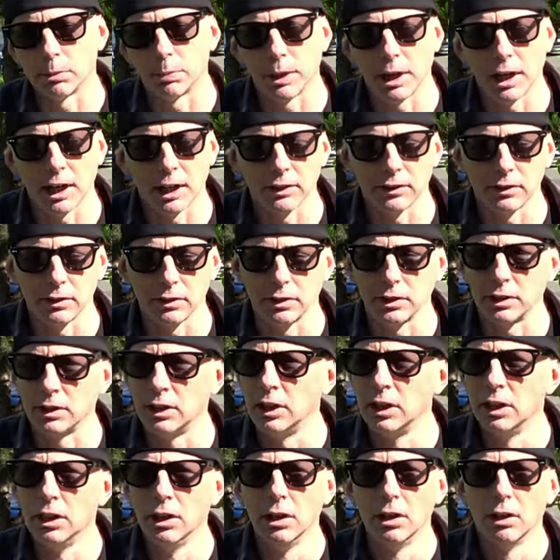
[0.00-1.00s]
Boxer
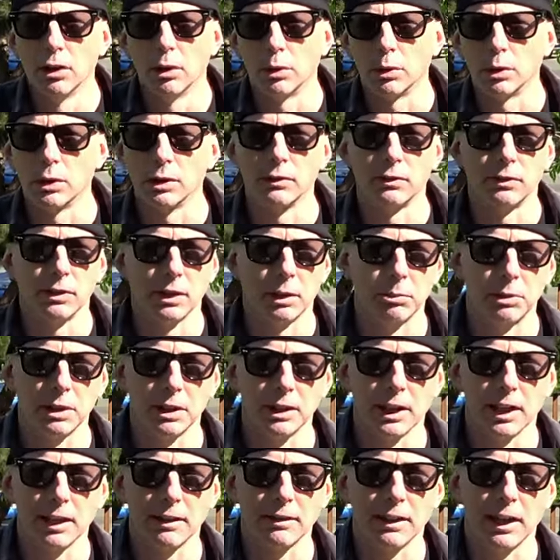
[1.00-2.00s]
or something
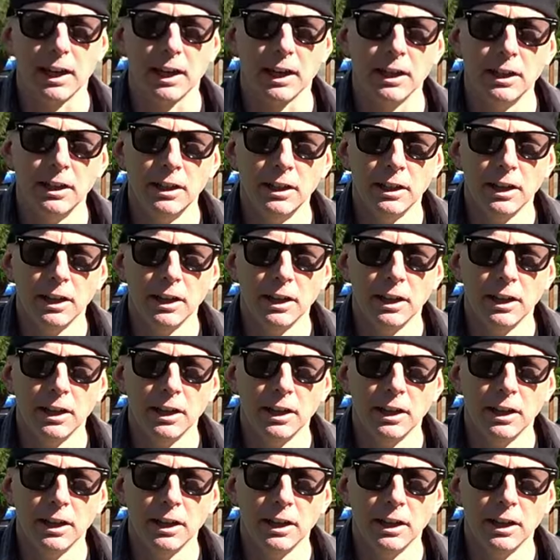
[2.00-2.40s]
like that.